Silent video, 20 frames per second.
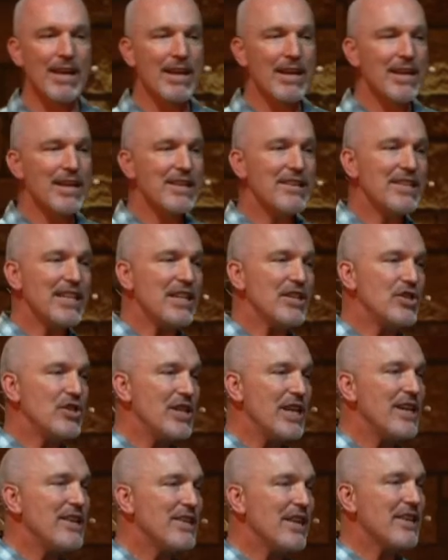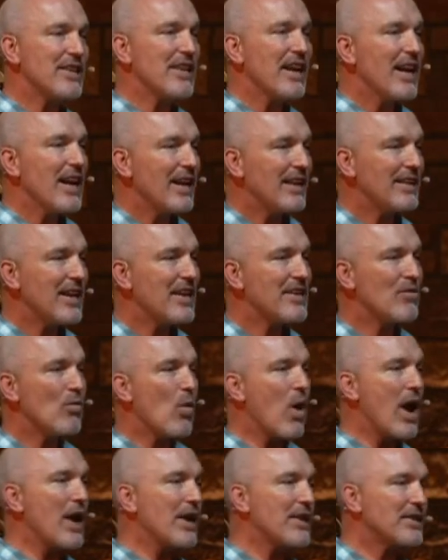You see, Jesus doesn't
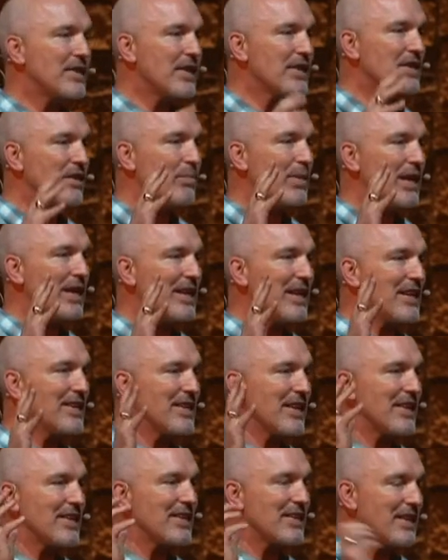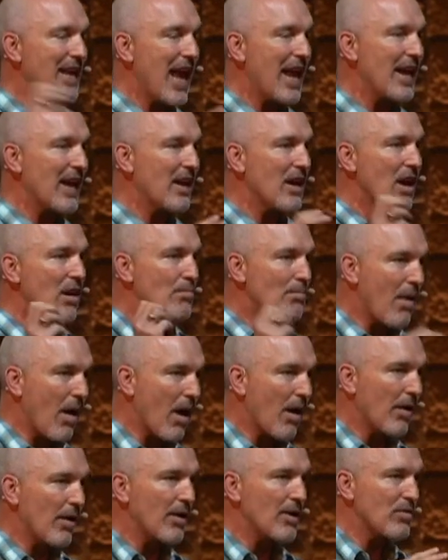want us just to be these ascetic
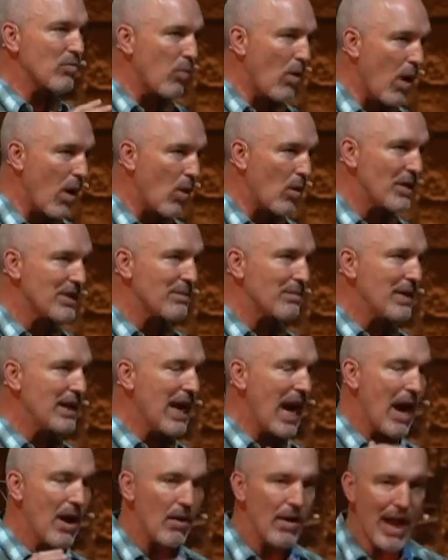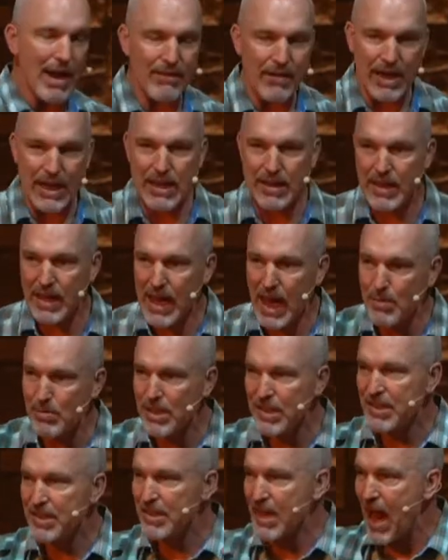martyrs. Woe is me, I don't have anything, I'm
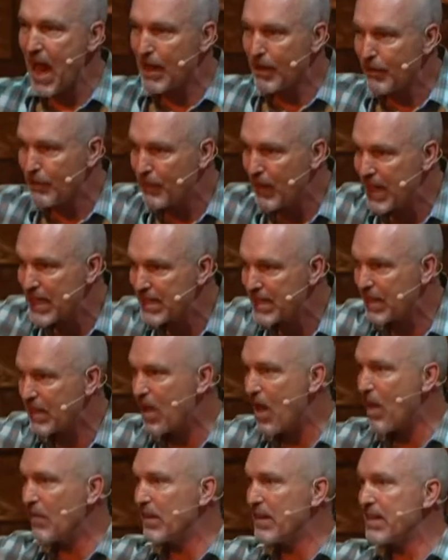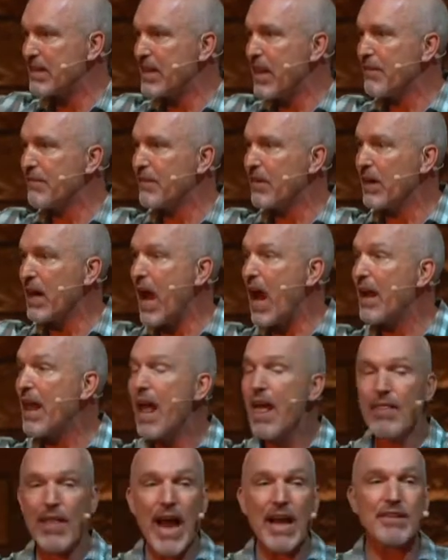just sacrificing all this stuff for God.
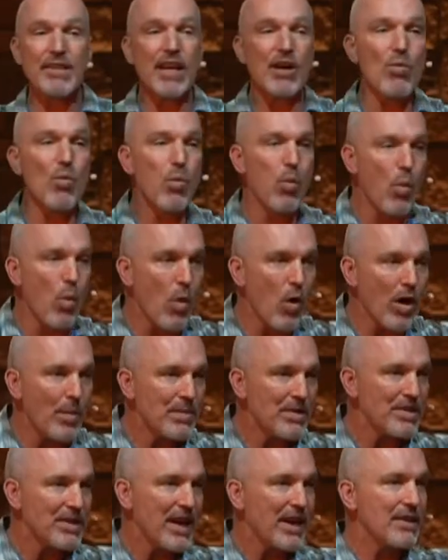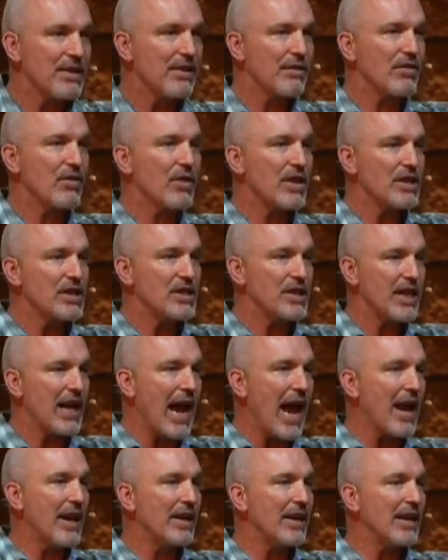That's a warped sense of
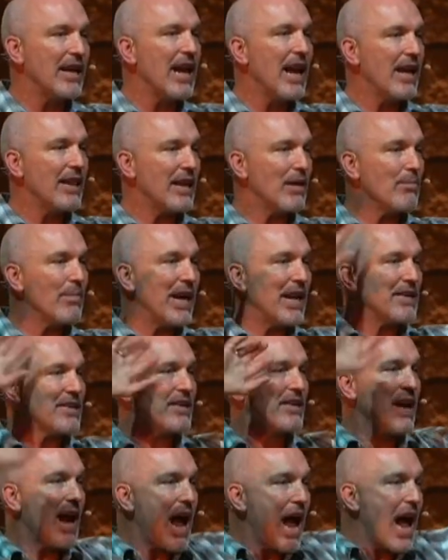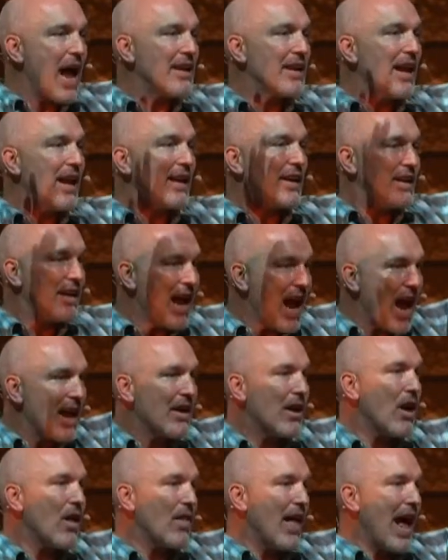Christianity that makes God not
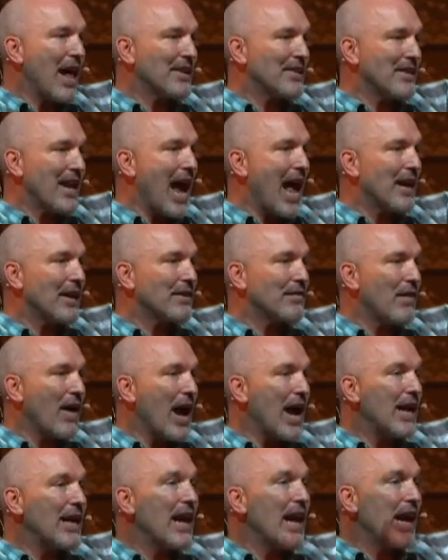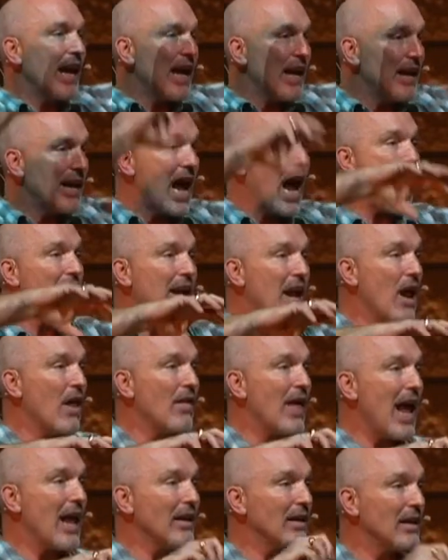all that satisfying and not all
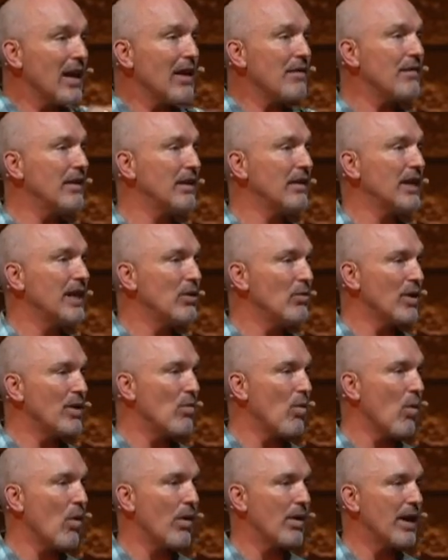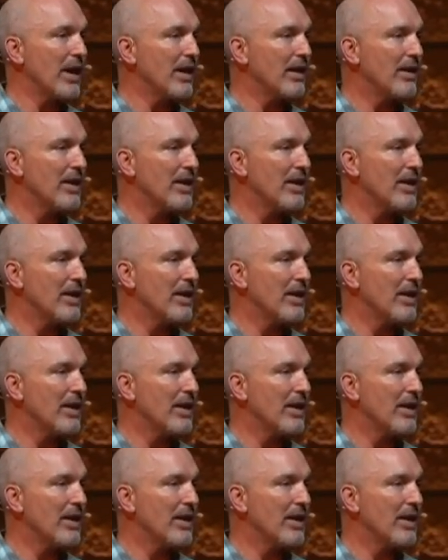that lovingly rewarding.